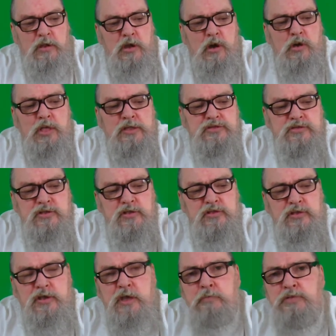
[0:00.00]
Oh, that's another
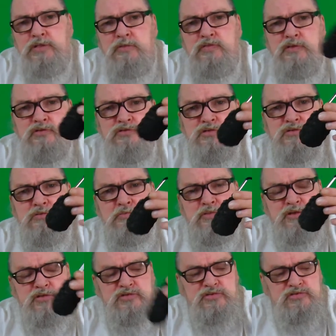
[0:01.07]
thing. I believe there's a little bit
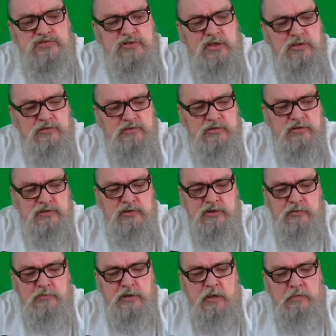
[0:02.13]
of tinder in there,
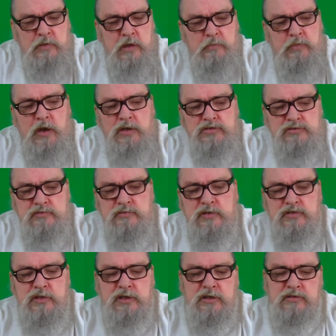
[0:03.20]
but I'm not positive on
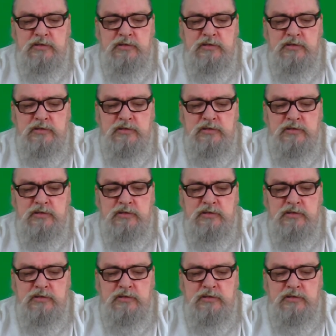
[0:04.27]
that.